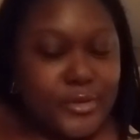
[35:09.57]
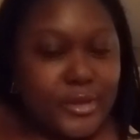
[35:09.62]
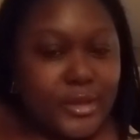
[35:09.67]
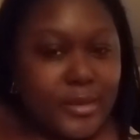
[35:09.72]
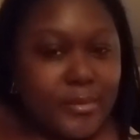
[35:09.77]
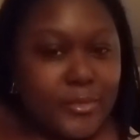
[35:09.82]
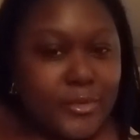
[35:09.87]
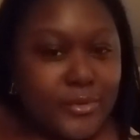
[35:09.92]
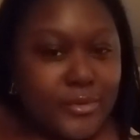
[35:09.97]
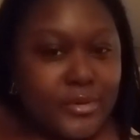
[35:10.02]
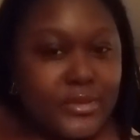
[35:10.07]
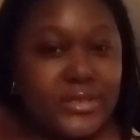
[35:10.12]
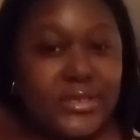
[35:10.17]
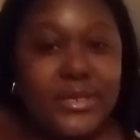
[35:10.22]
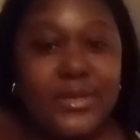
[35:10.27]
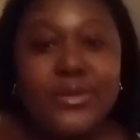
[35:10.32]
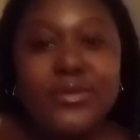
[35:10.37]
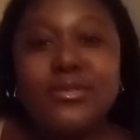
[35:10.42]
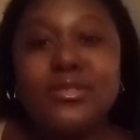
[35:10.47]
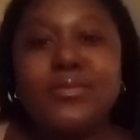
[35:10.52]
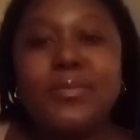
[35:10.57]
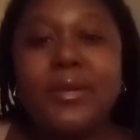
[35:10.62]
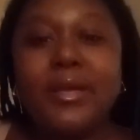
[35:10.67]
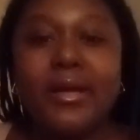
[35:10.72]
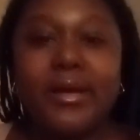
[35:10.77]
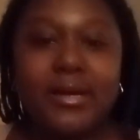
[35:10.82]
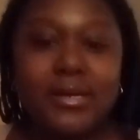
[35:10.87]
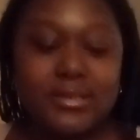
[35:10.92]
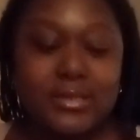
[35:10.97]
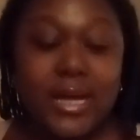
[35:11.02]
am going to use,
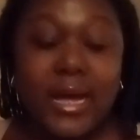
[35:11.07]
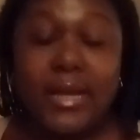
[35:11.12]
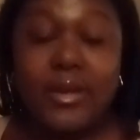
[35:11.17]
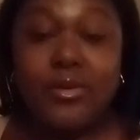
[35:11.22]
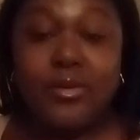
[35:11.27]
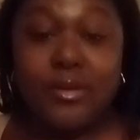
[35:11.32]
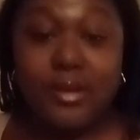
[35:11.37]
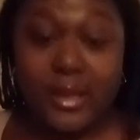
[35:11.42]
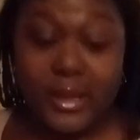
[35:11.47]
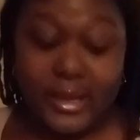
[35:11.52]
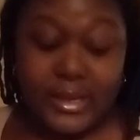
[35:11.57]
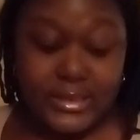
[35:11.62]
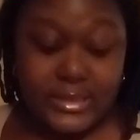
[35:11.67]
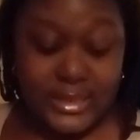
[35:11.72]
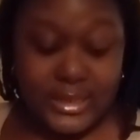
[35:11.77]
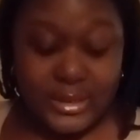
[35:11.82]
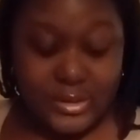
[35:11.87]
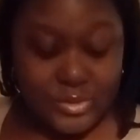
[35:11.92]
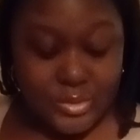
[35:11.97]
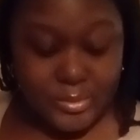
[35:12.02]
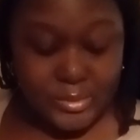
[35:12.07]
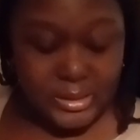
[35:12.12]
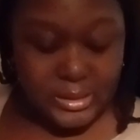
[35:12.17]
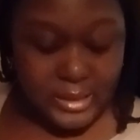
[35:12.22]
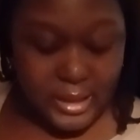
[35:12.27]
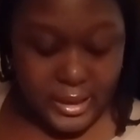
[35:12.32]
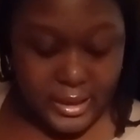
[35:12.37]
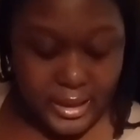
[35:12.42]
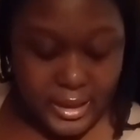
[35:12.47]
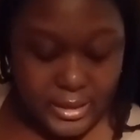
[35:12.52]
because I, like I said, I normally
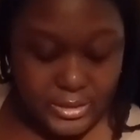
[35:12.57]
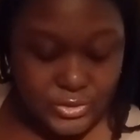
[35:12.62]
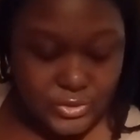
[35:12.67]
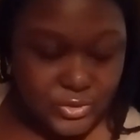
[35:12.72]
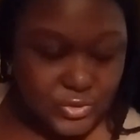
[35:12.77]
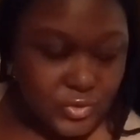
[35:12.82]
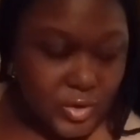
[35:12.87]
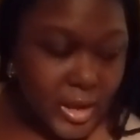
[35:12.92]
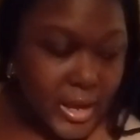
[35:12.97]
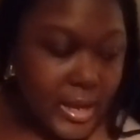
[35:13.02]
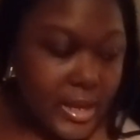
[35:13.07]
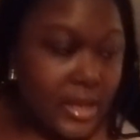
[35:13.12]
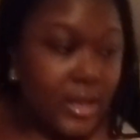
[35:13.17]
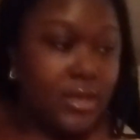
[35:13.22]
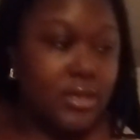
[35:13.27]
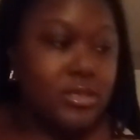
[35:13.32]
like extra dry.